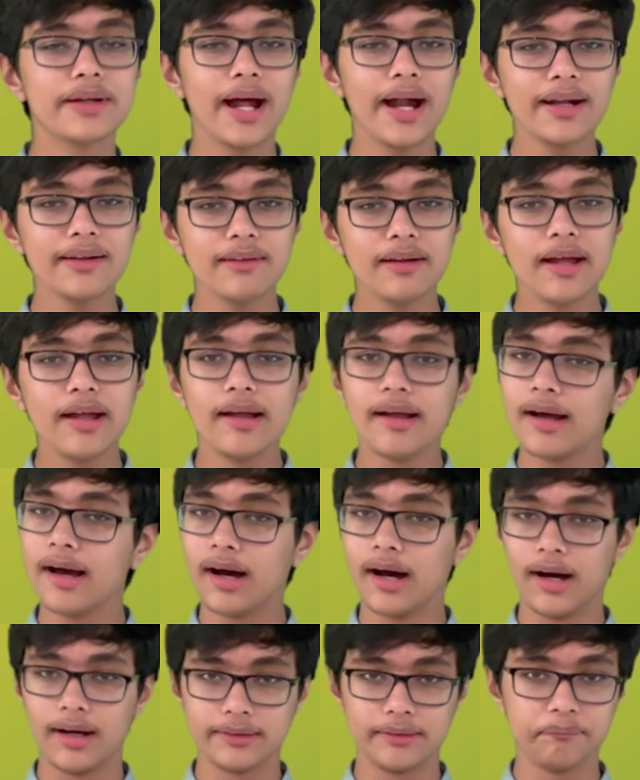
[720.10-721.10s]
at
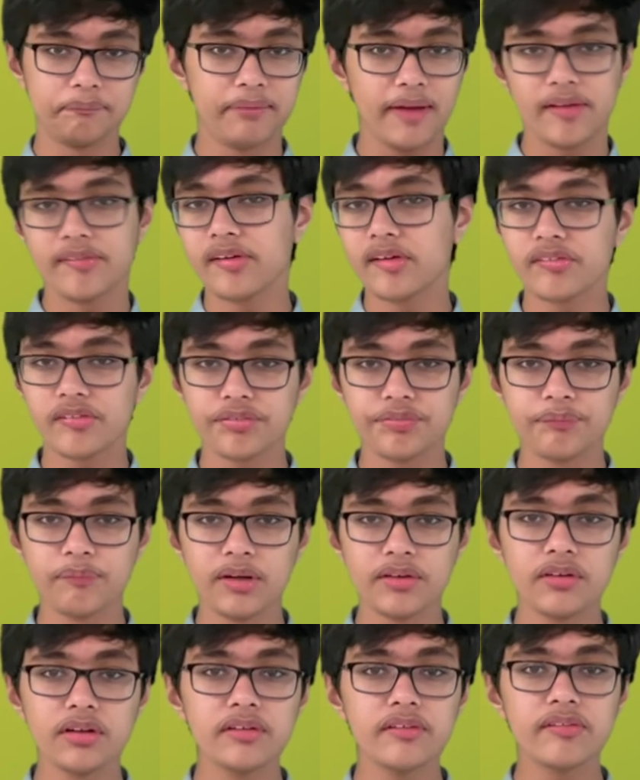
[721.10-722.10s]
the basics of
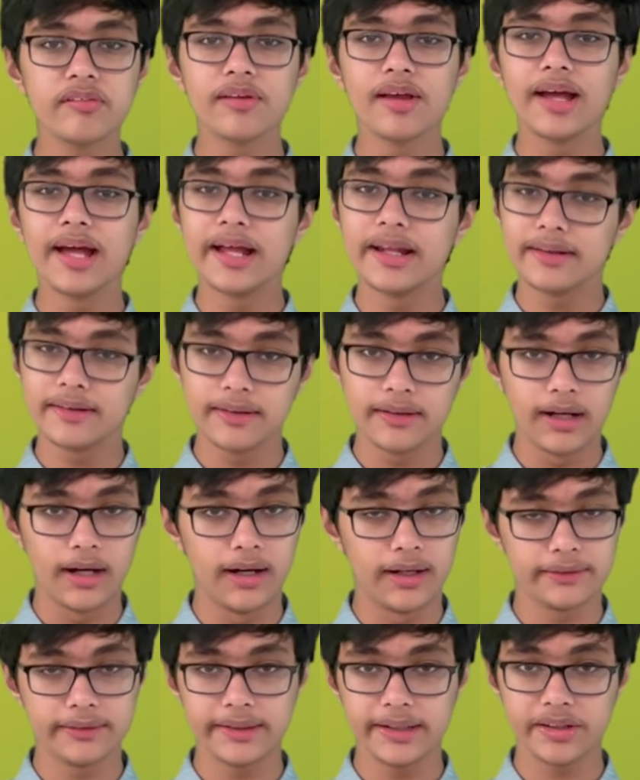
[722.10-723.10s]
minerals,
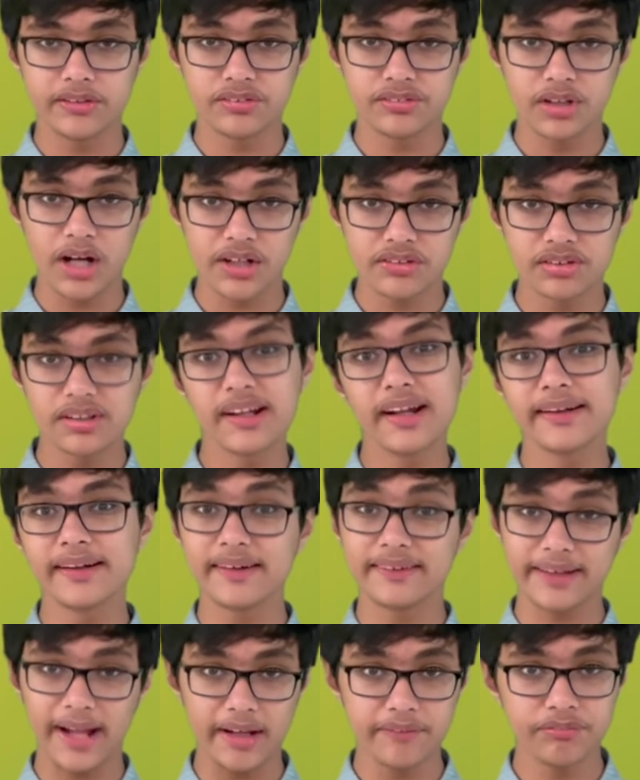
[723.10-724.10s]
the extraction and the
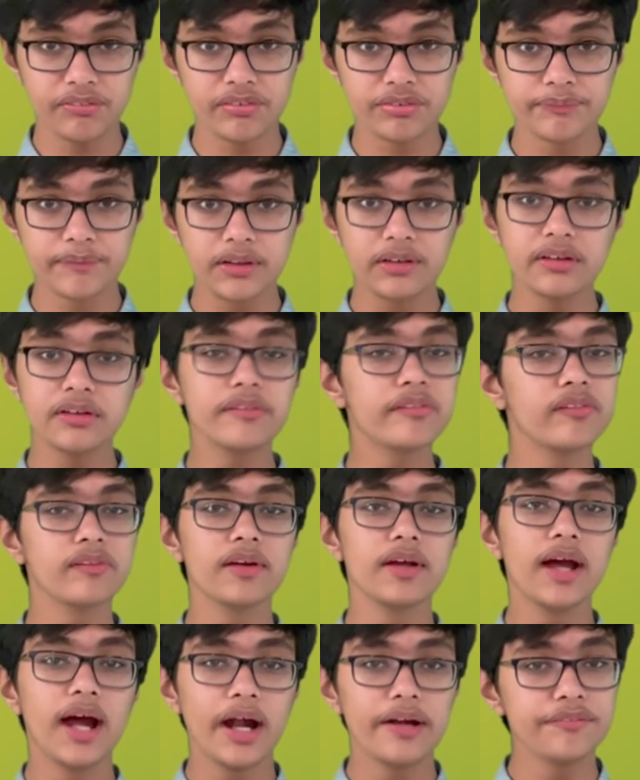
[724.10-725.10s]
types of minerals,
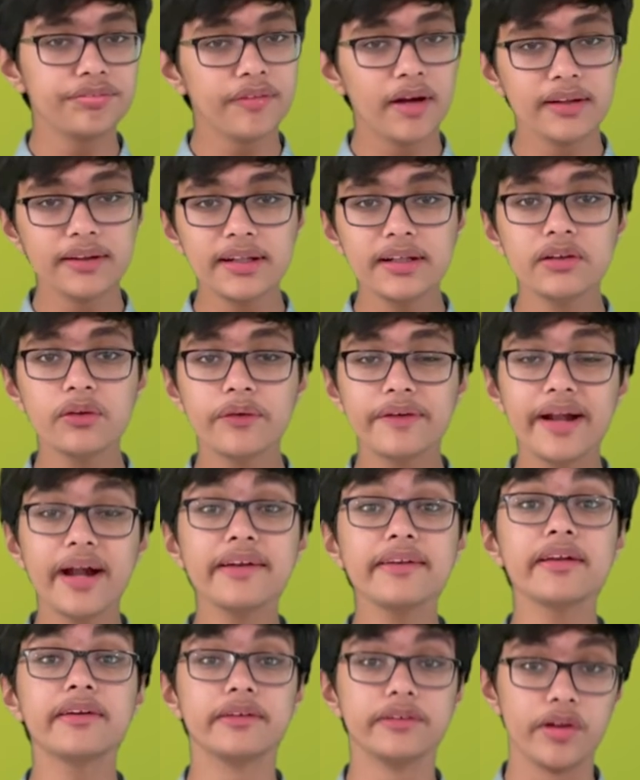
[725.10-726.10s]
and finally looked
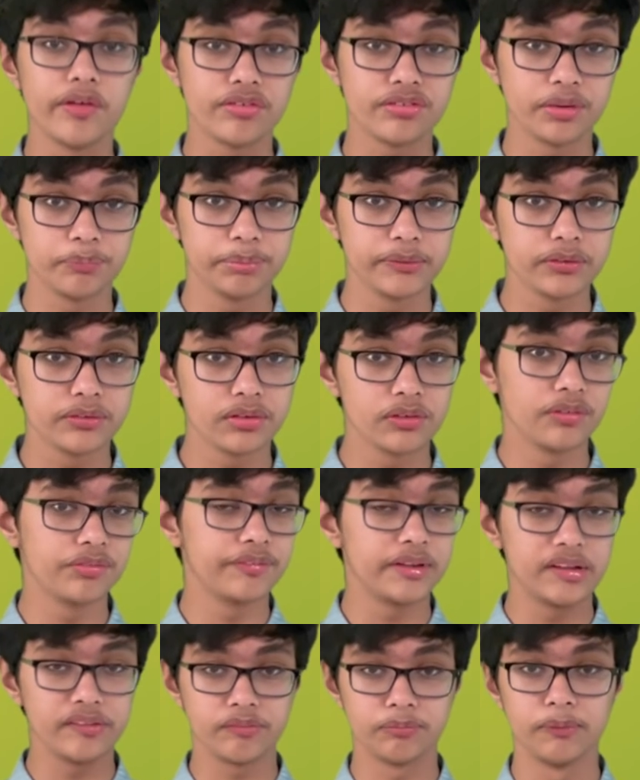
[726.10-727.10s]
at the distribution of
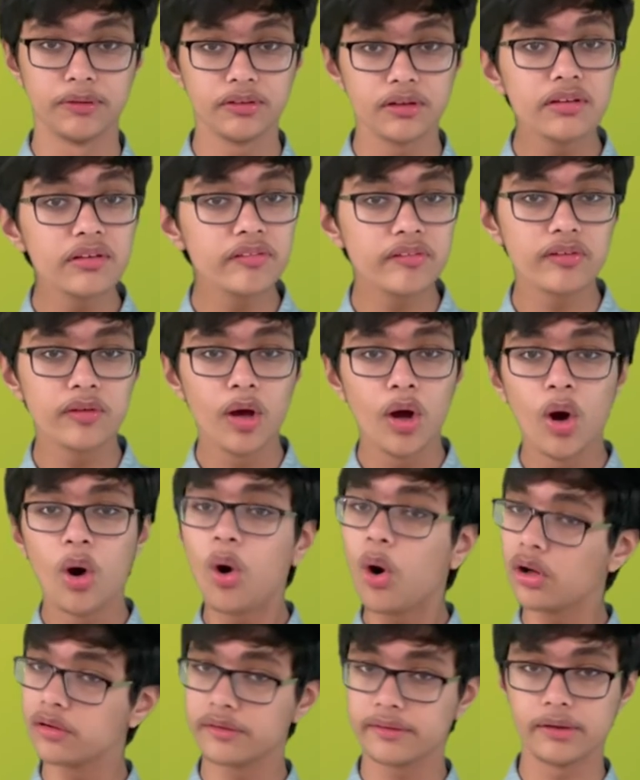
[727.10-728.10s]
these minerals
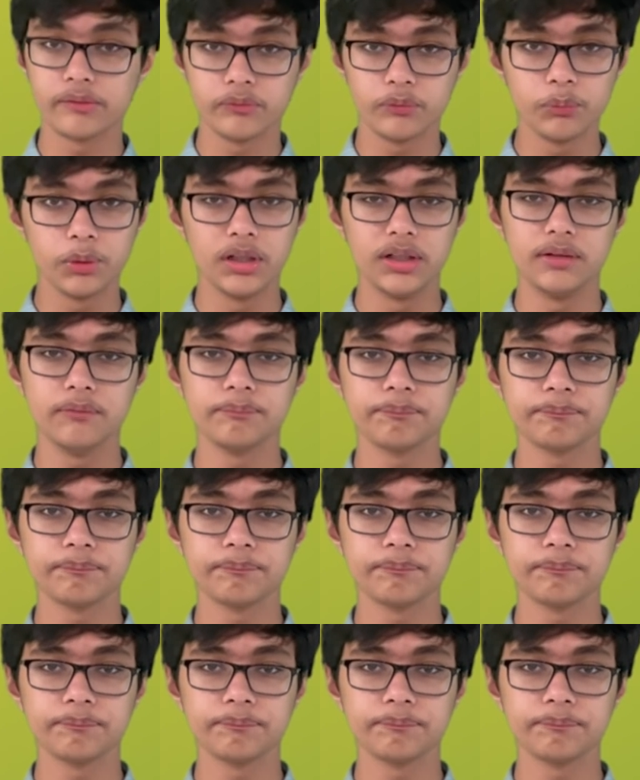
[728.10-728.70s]
all around the world.